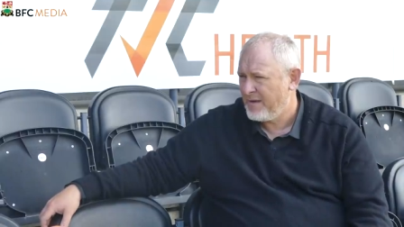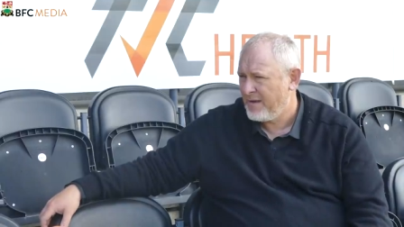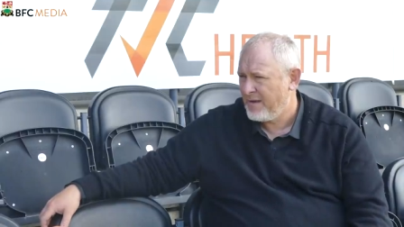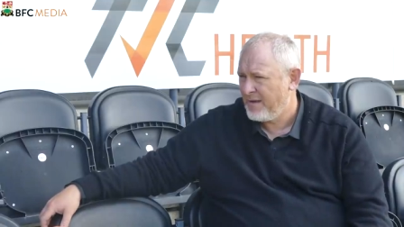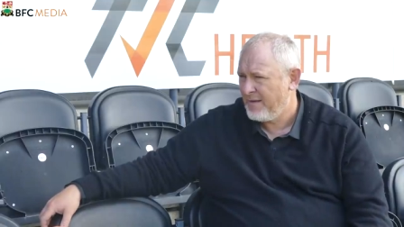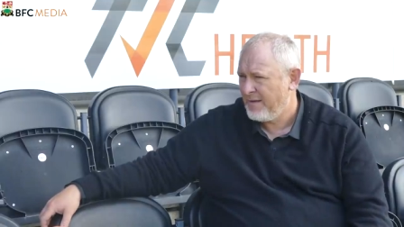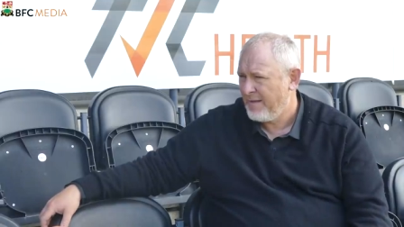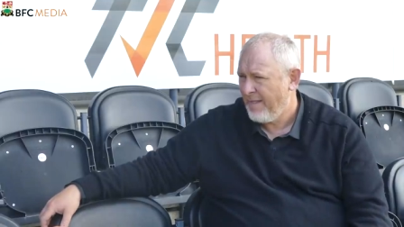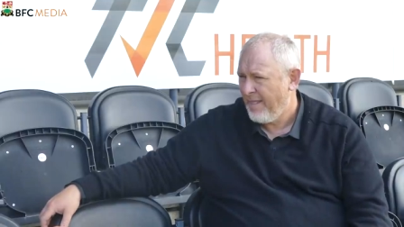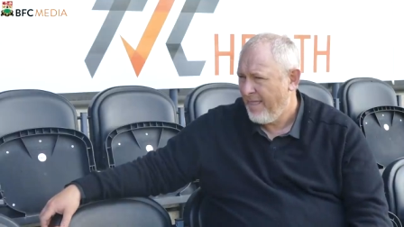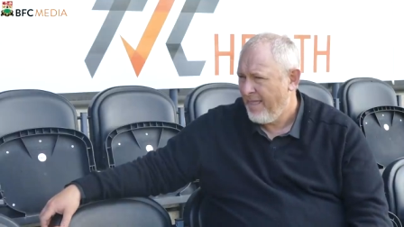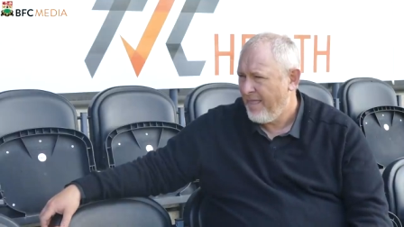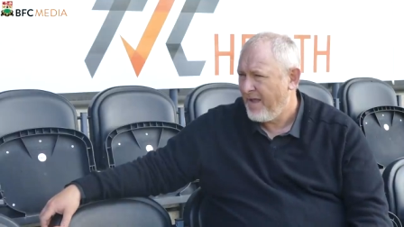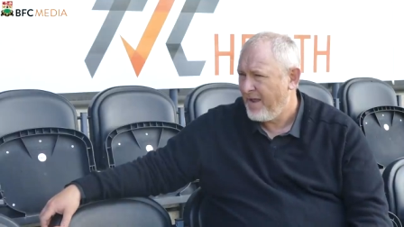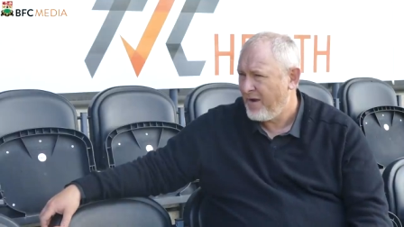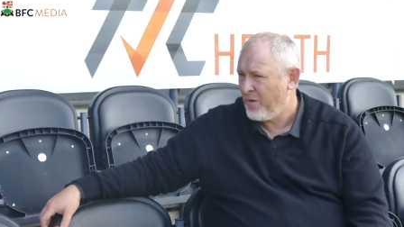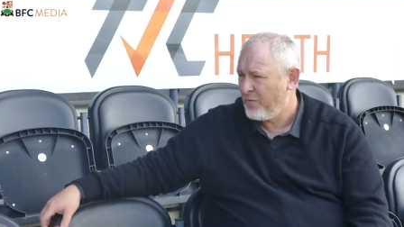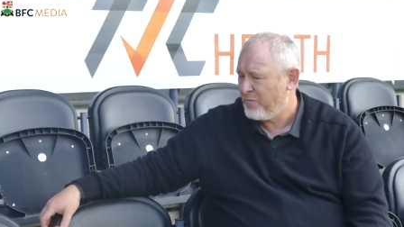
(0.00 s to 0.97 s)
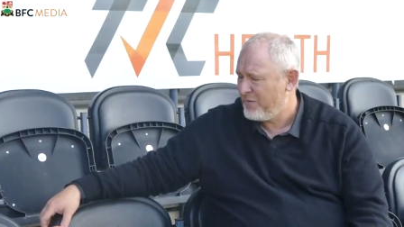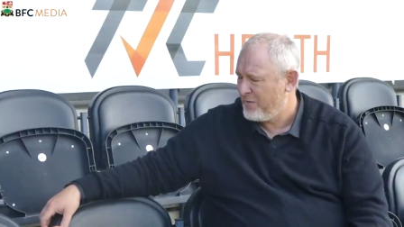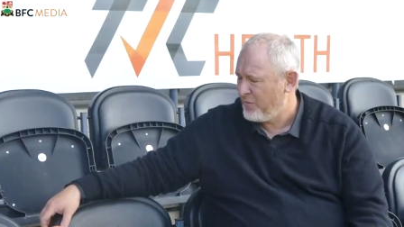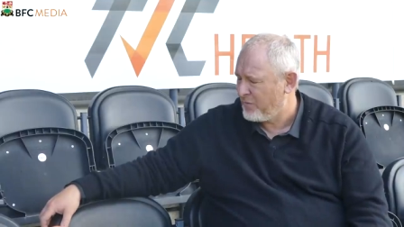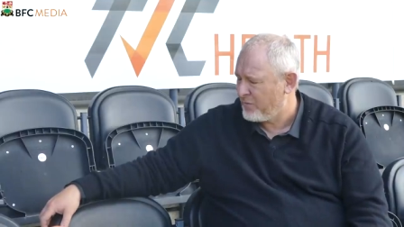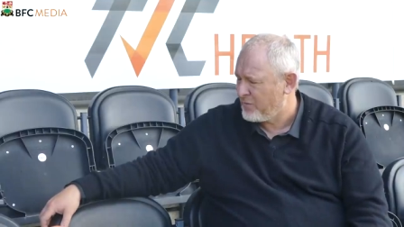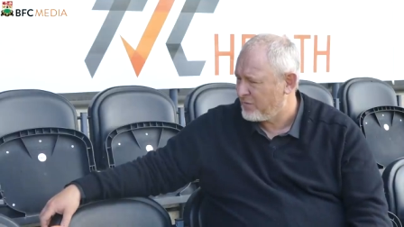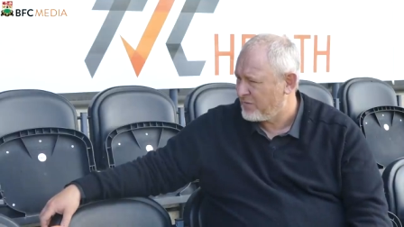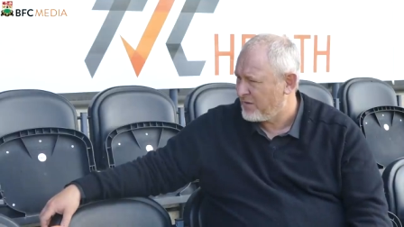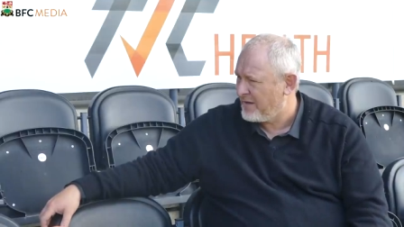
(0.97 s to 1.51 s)
Uh, and hopefully
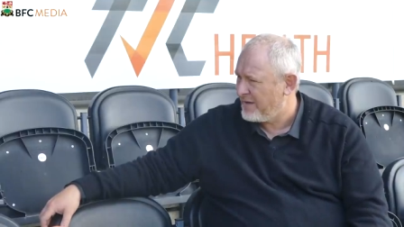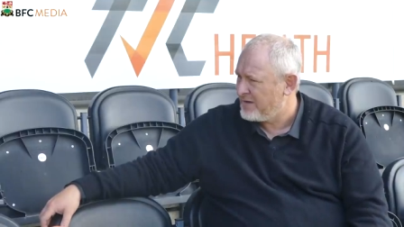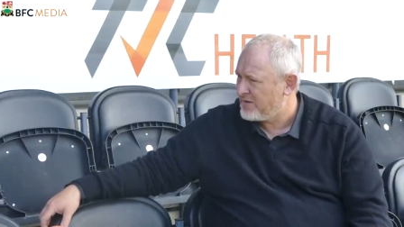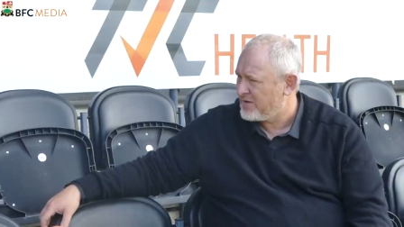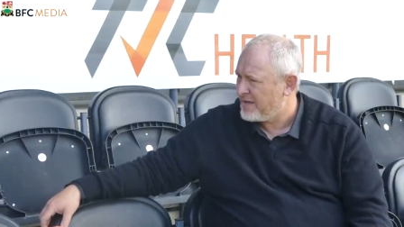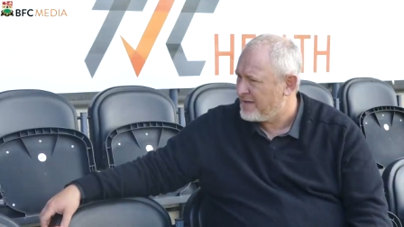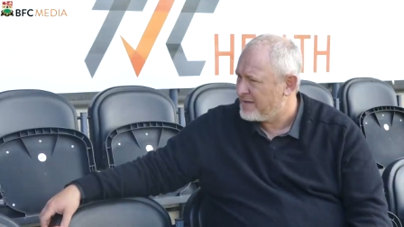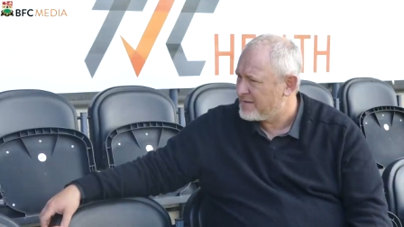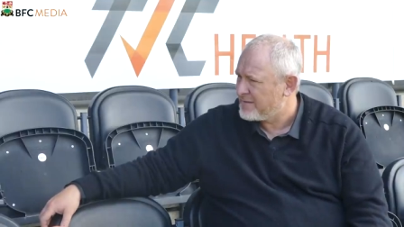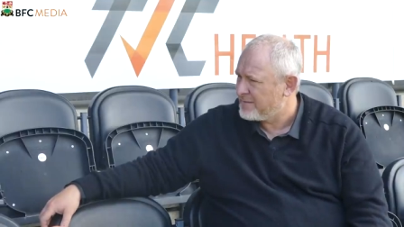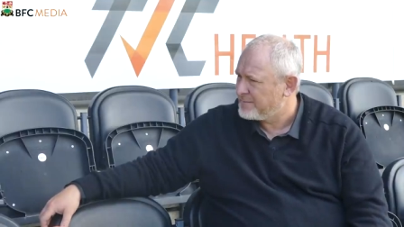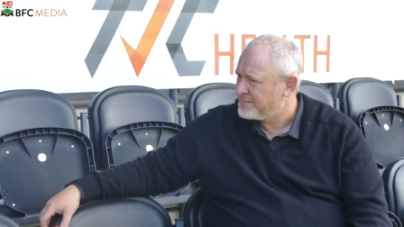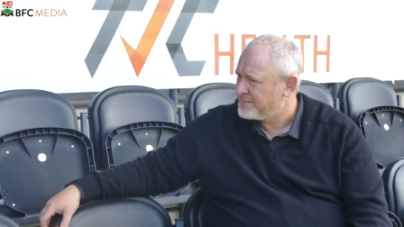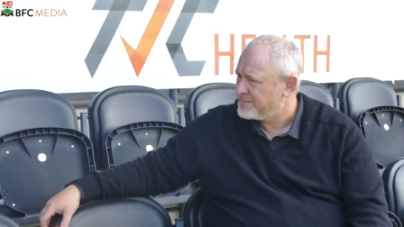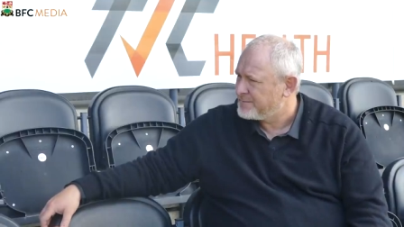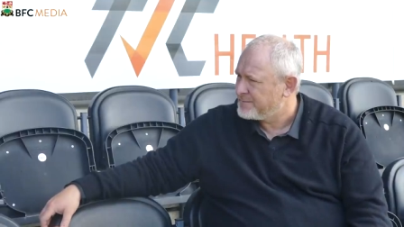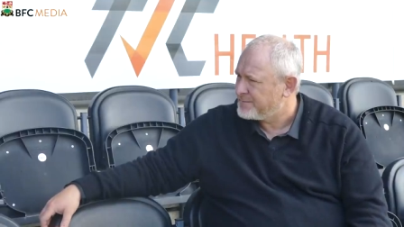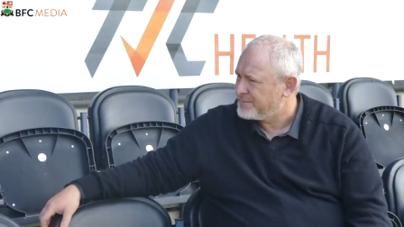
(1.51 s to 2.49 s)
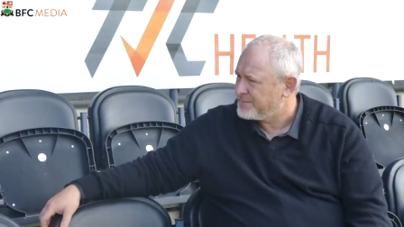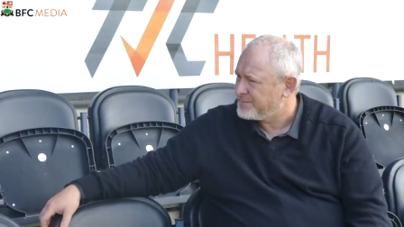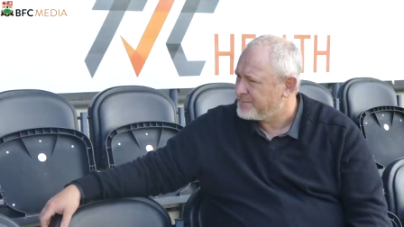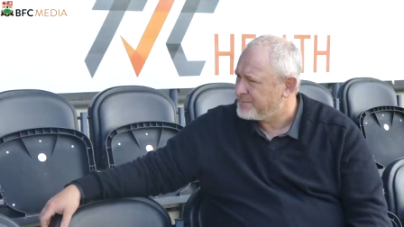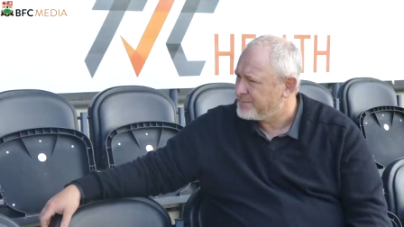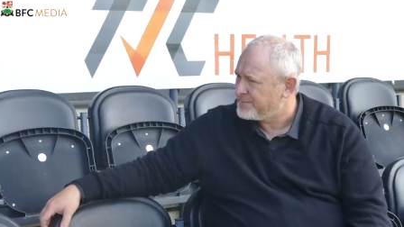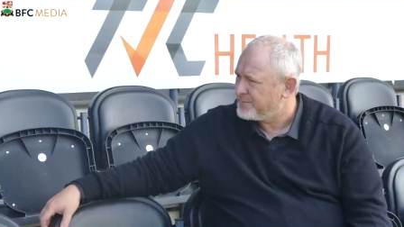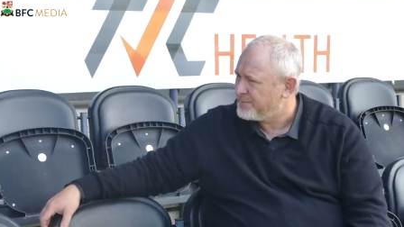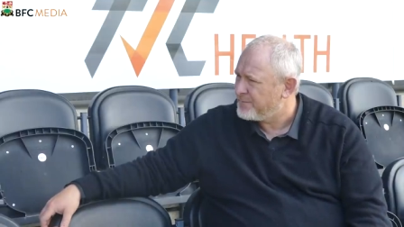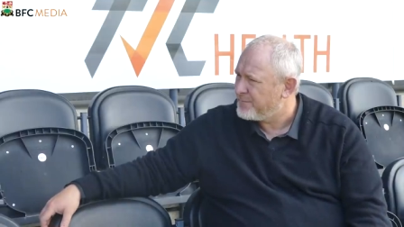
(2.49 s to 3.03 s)
not lots of clean sheets. You
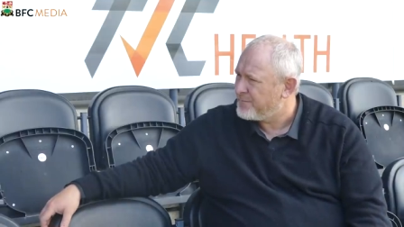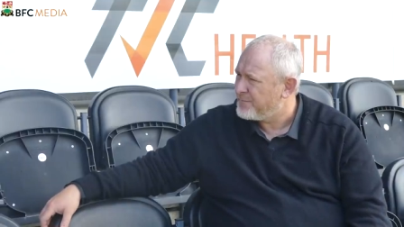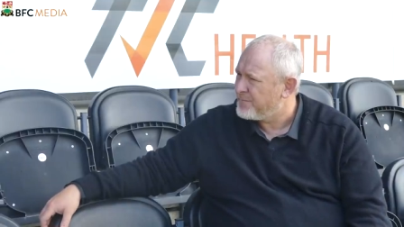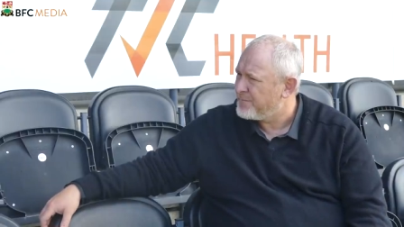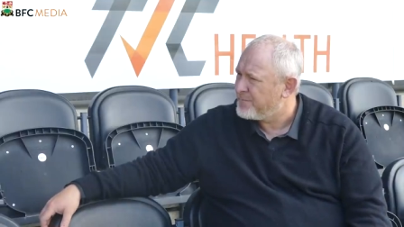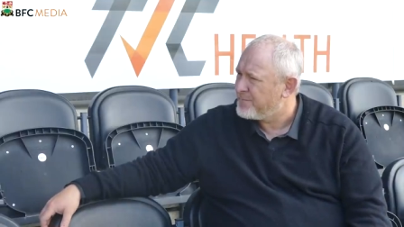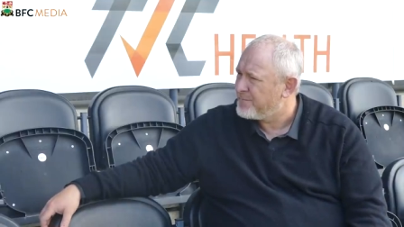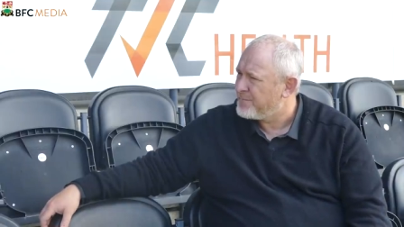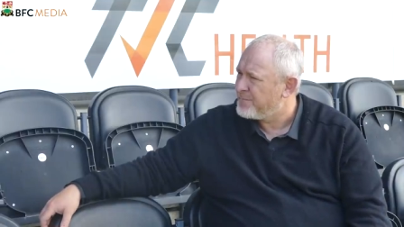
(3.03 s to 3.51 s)
obviously achieved